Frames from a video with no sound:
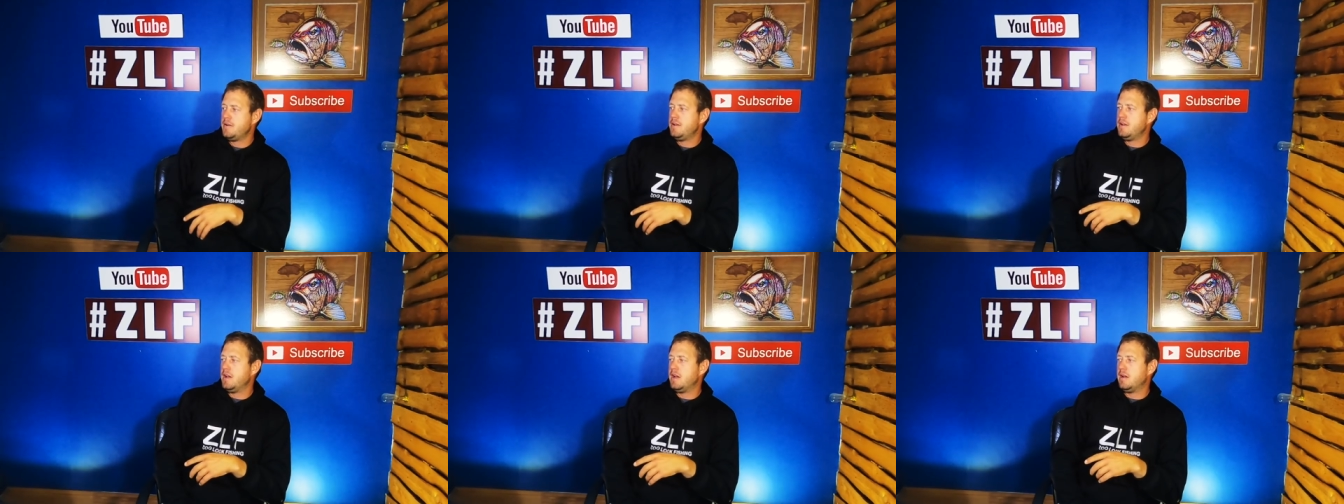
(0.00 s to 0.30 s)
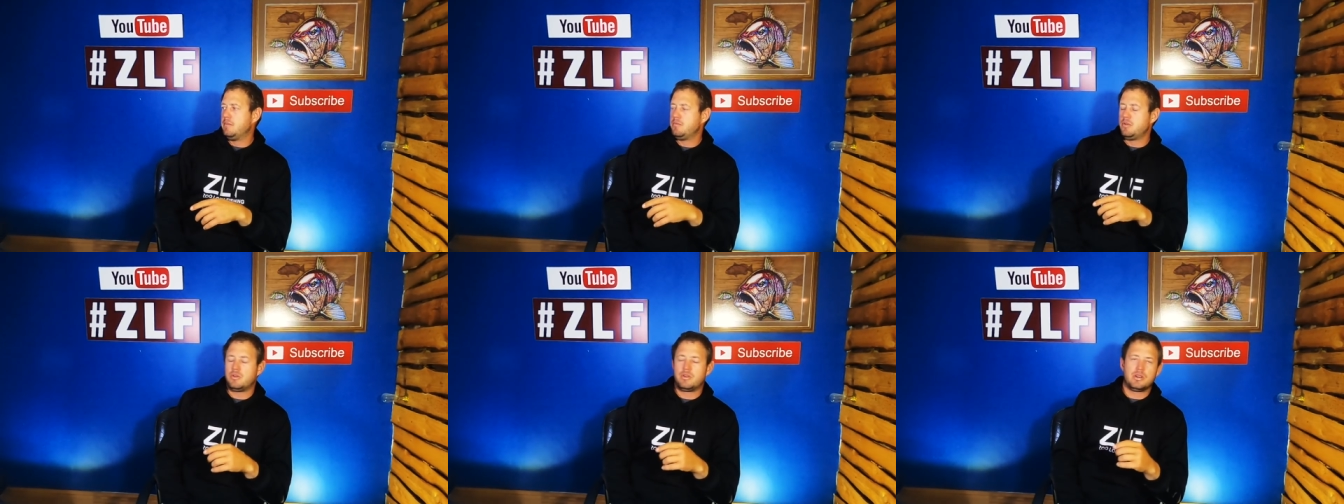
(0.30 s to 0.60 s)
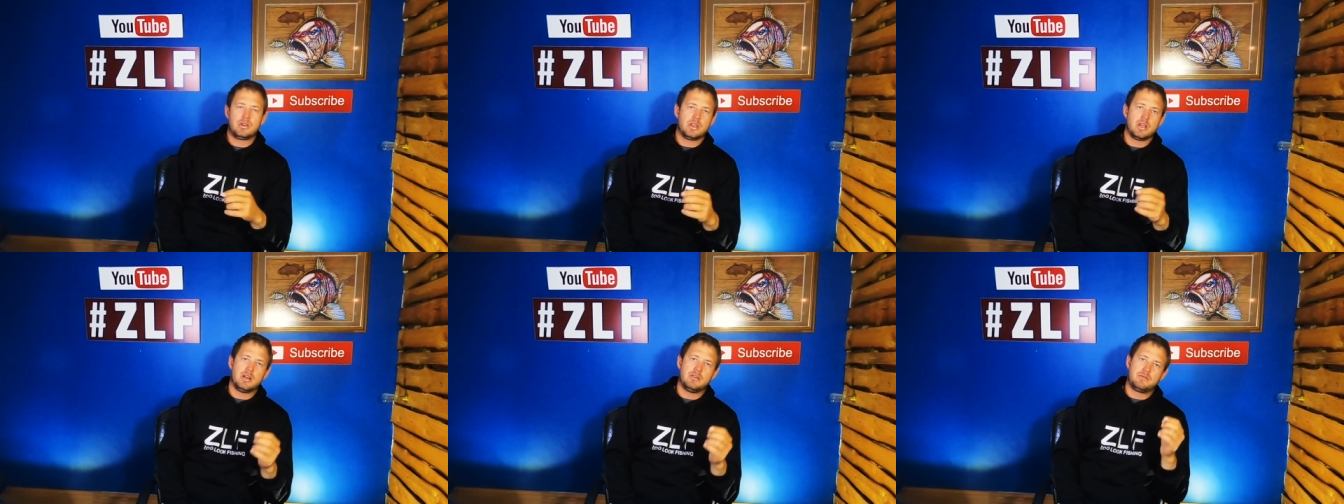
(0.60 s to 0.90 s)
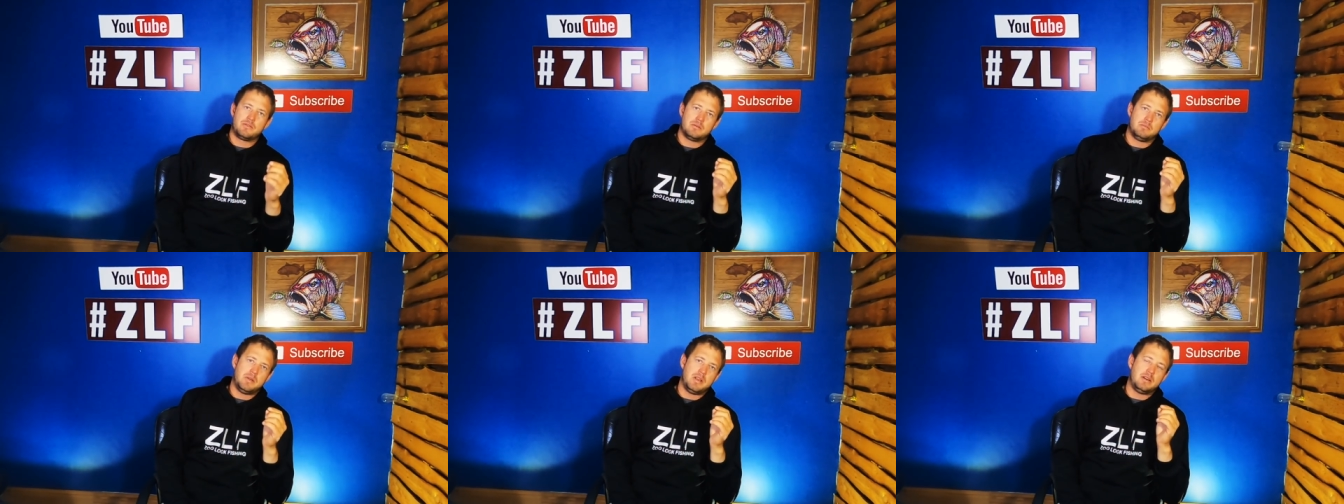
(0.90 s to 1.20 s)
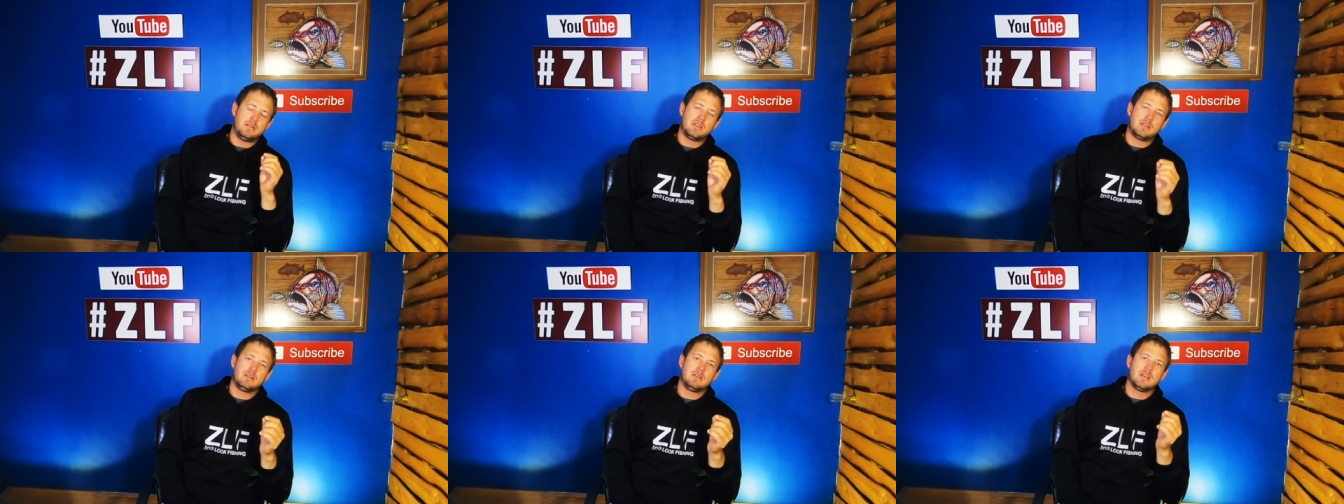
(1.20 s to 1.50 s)
um, you can go from
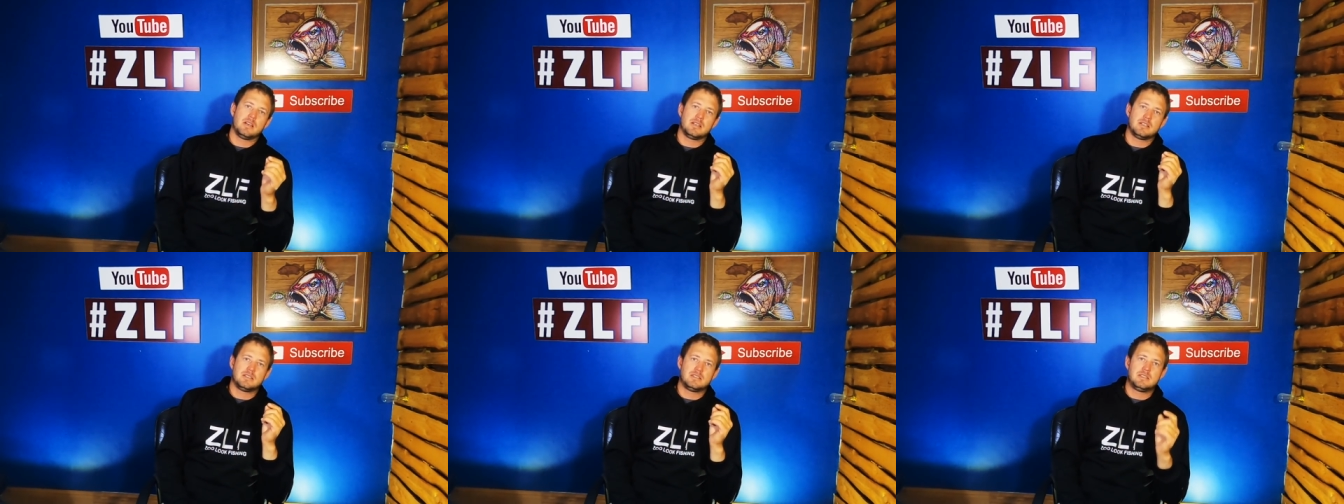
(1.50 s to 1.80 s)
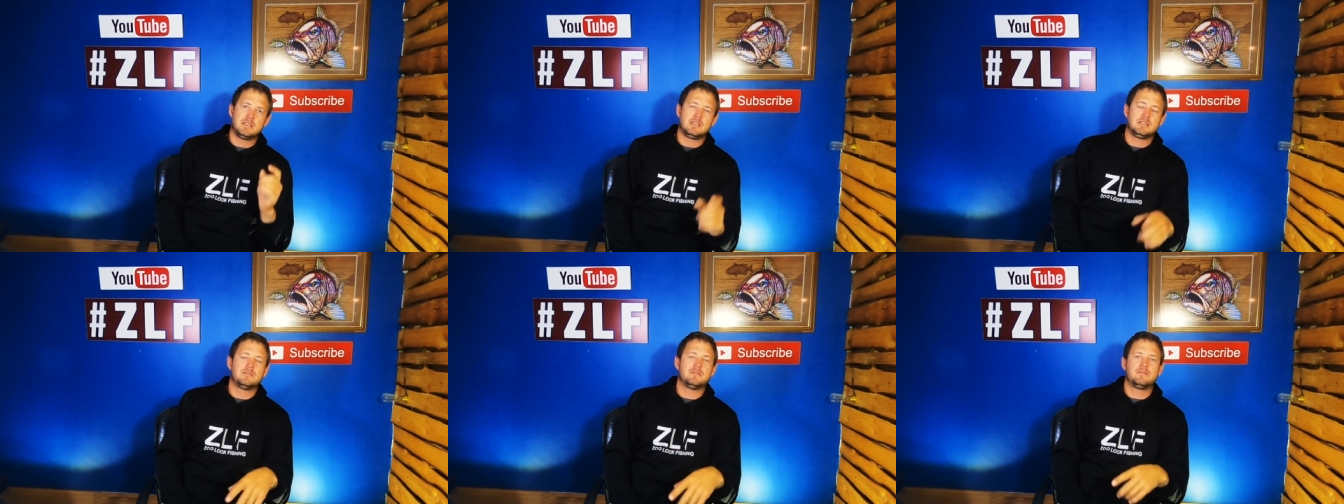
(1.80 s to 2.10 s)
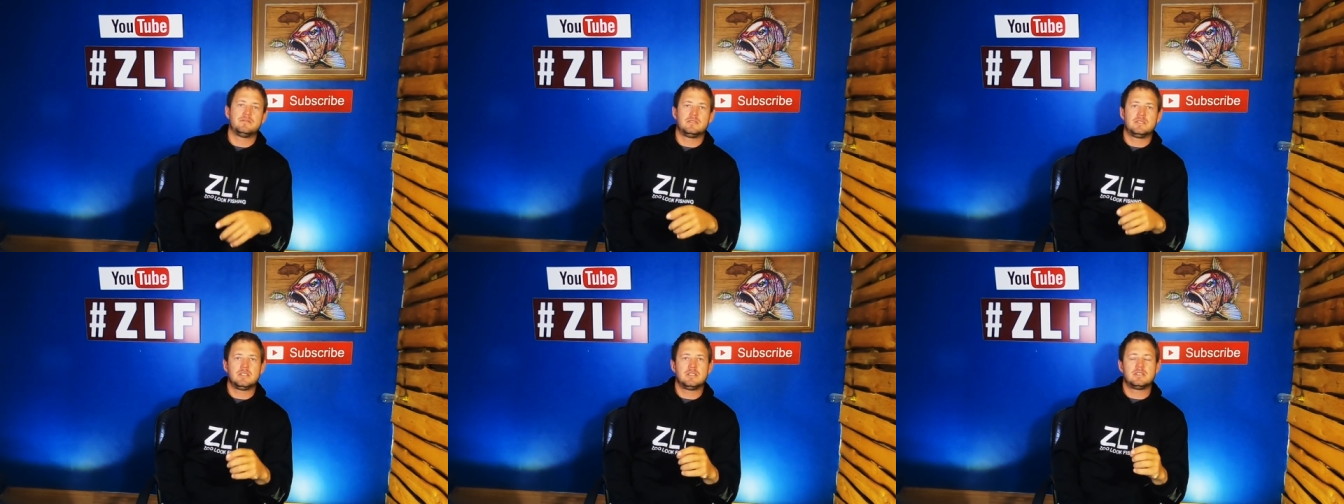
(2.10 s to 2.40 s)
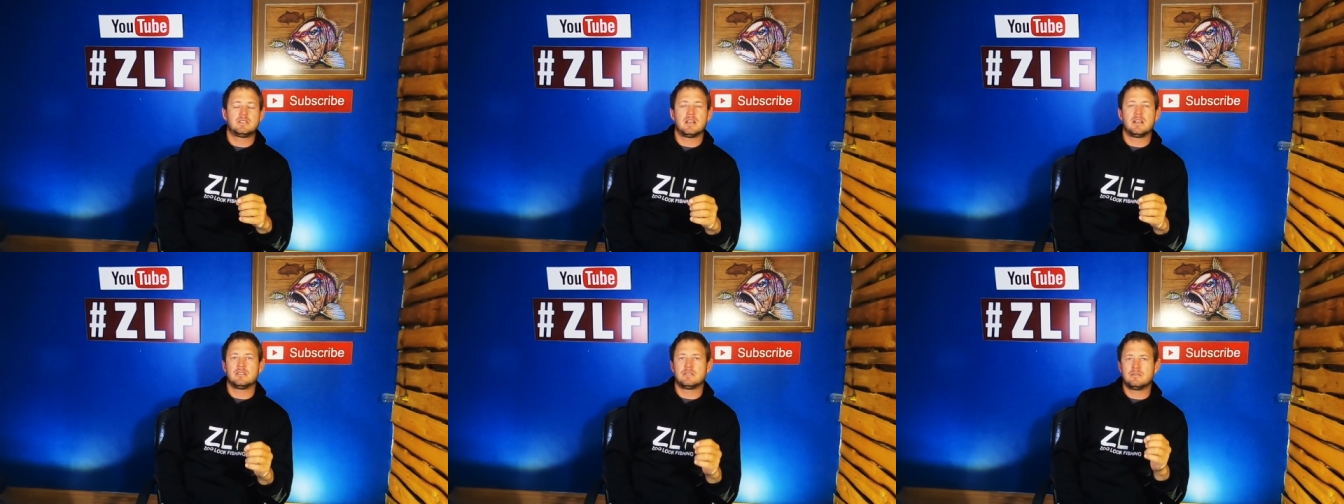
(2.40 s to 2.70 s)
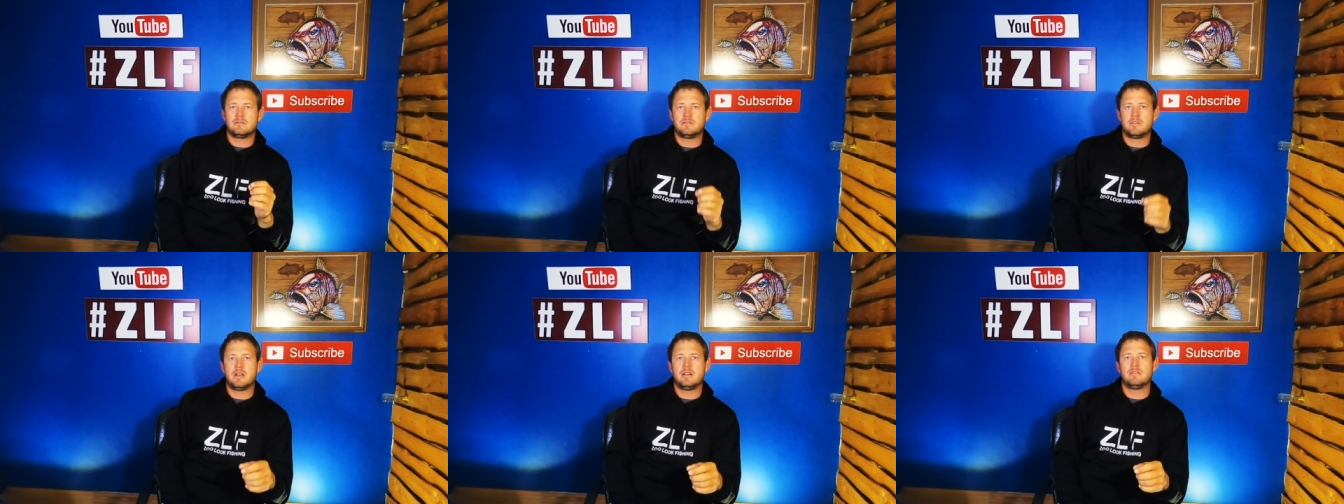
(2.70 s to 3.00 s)
anything like a
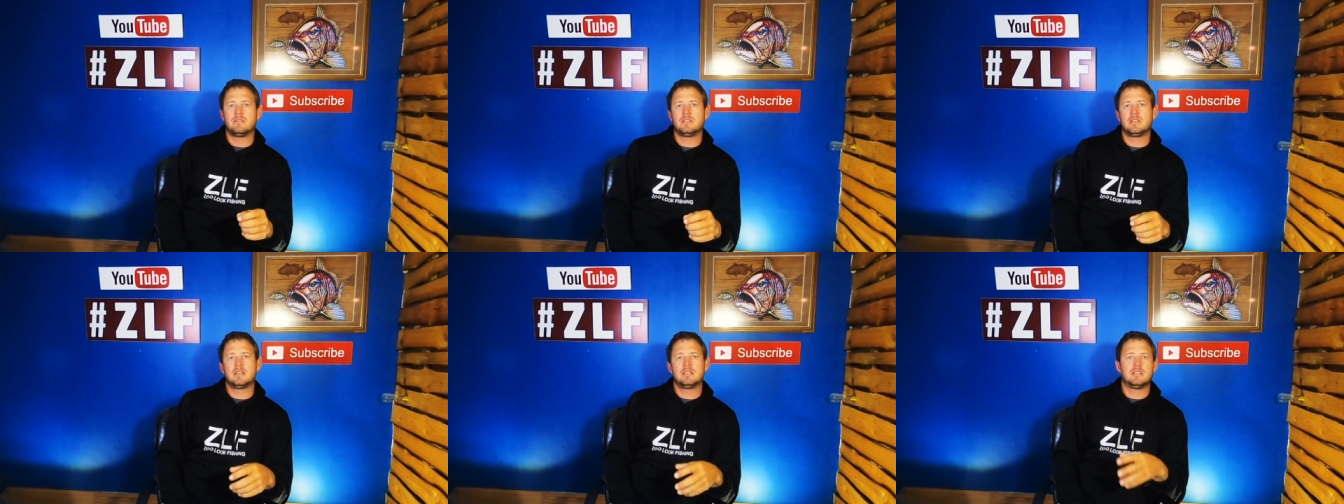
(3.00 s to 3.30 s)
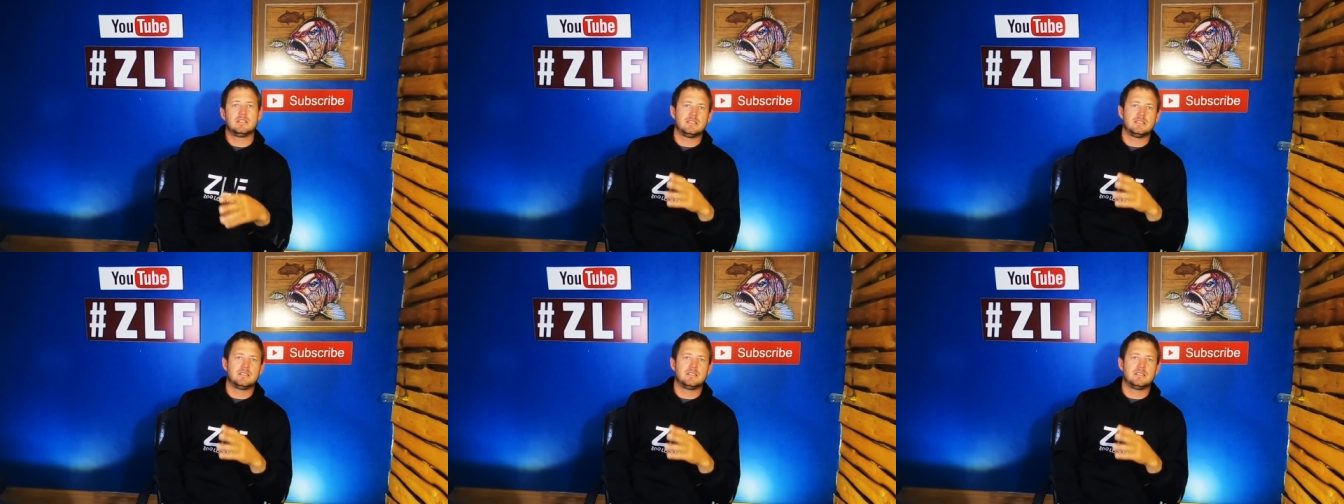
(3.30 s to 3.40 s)
6,500,